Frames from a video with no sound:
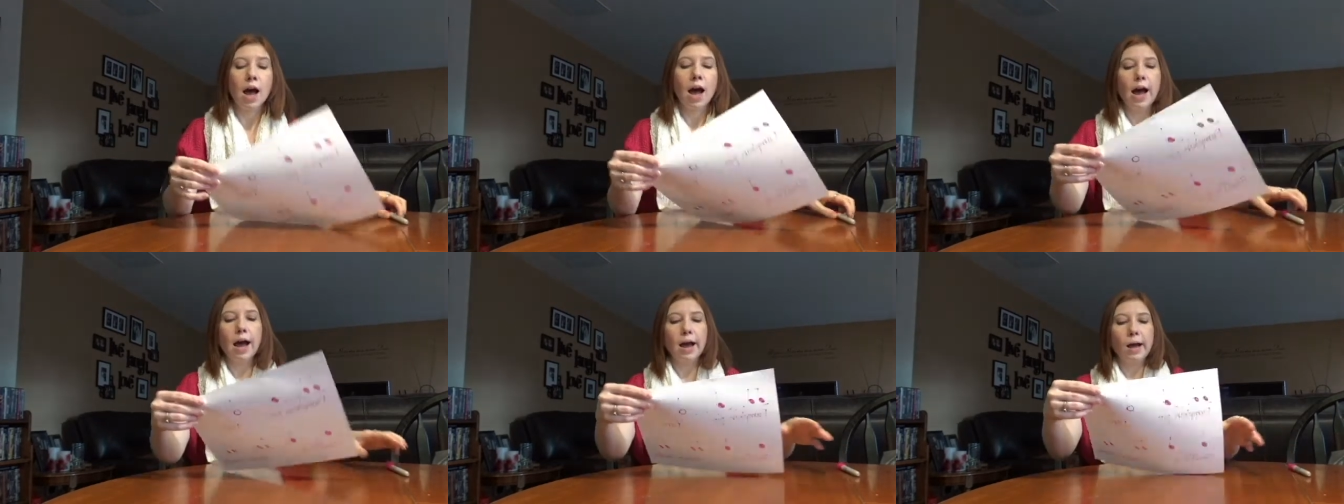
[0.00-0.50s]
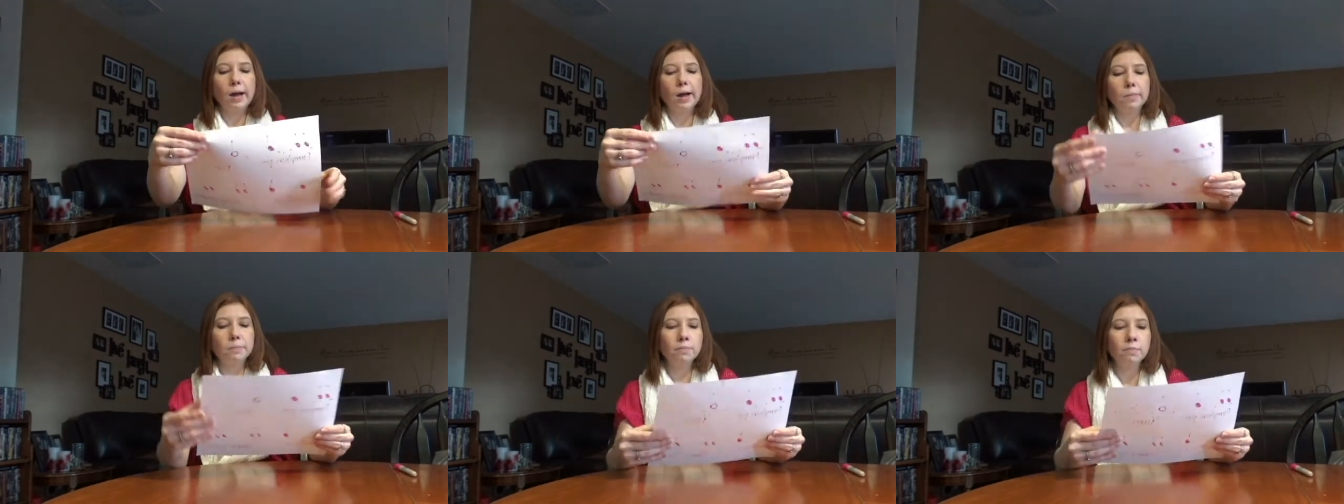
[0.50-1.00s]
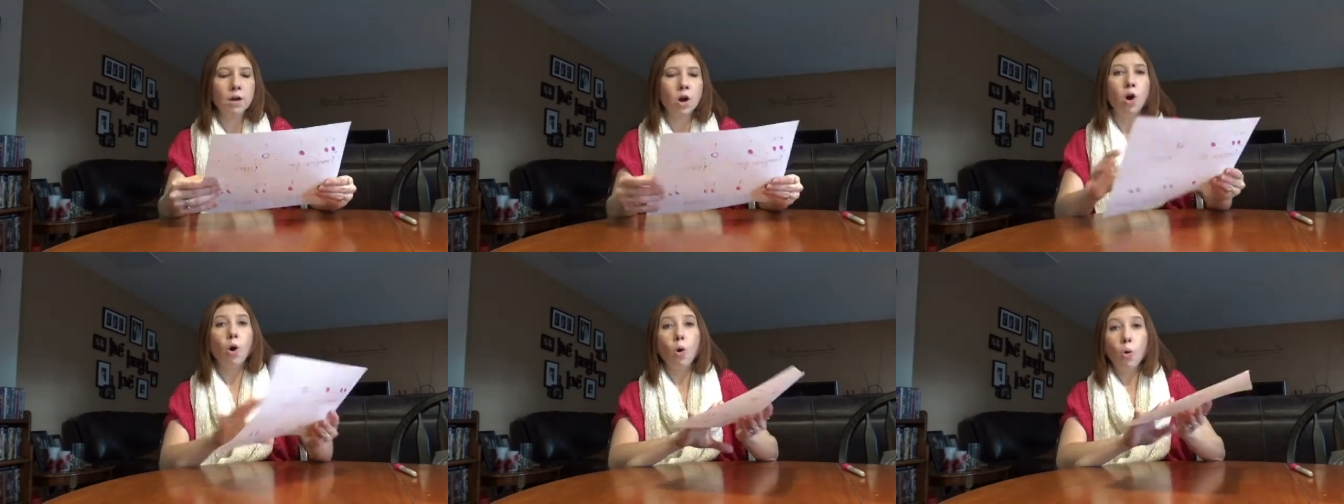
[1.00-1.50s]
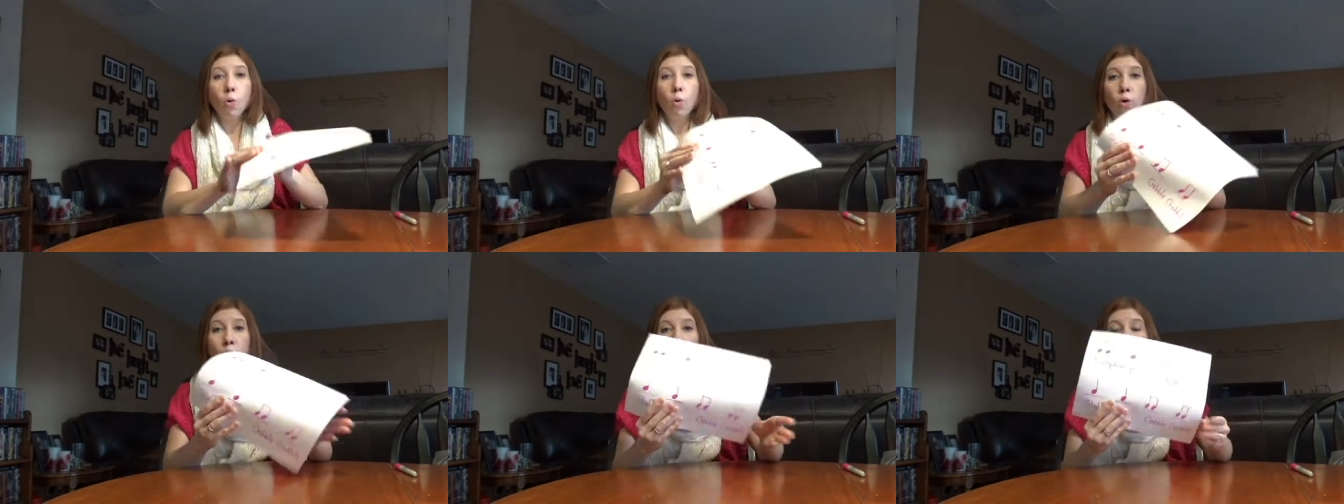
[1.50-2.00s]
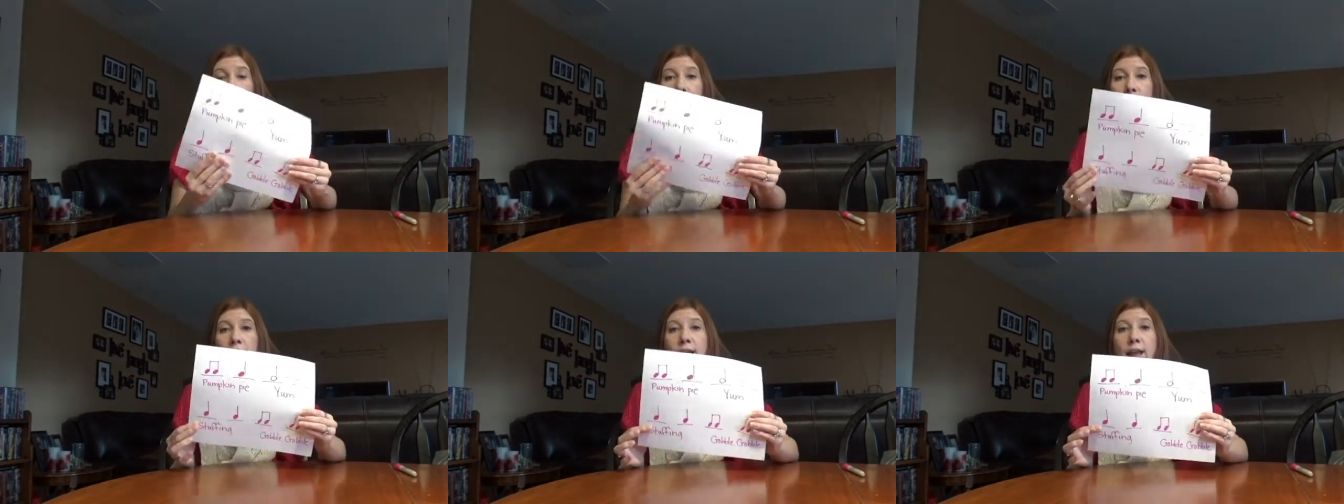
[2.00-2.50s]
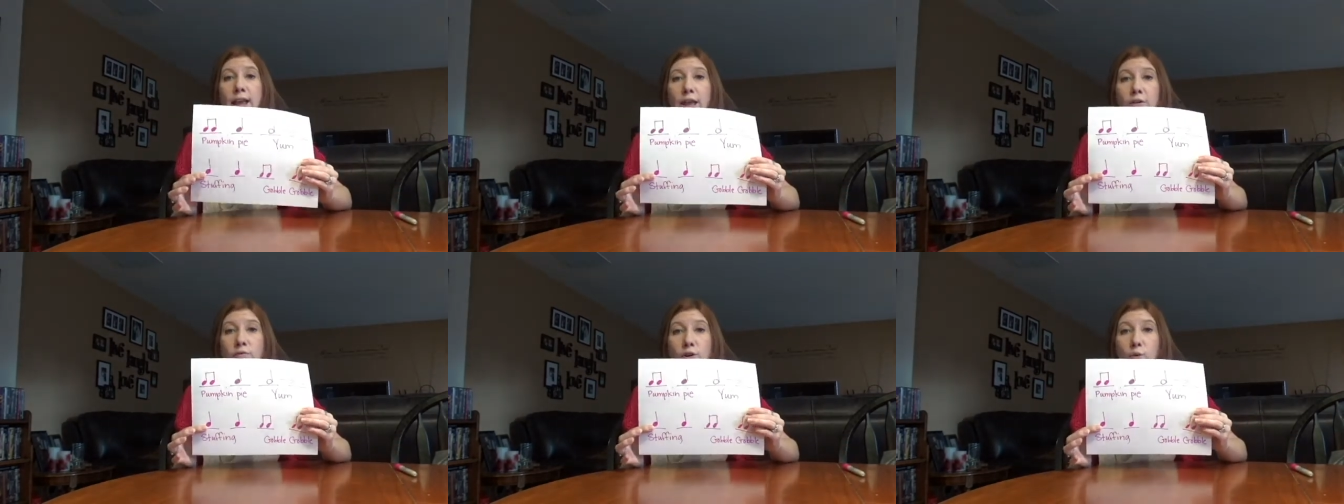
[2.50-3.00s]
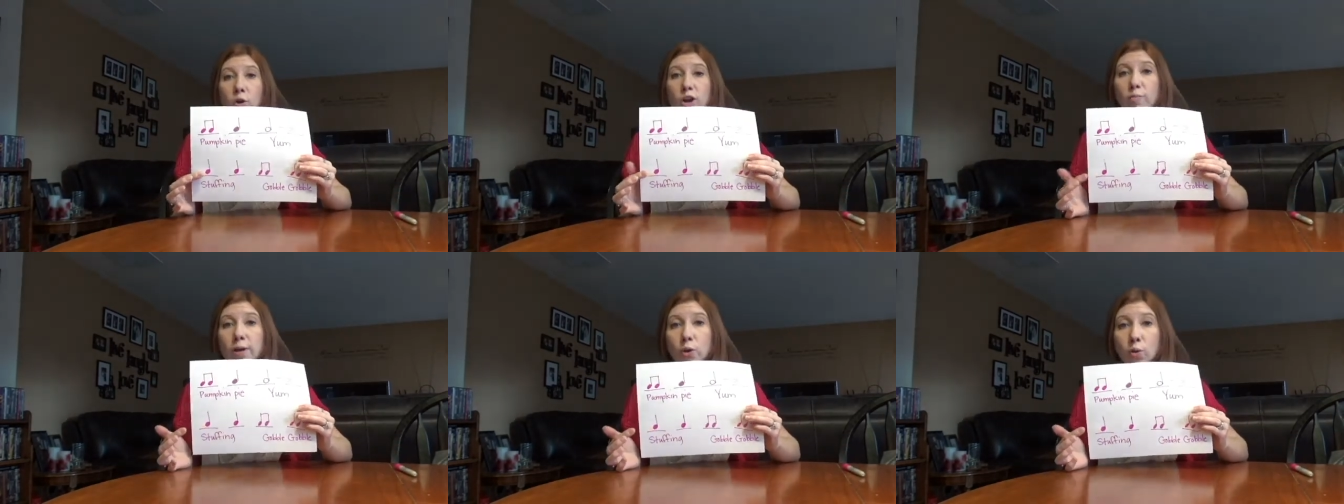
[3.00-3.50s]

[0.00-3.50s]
Um, or if you're one of my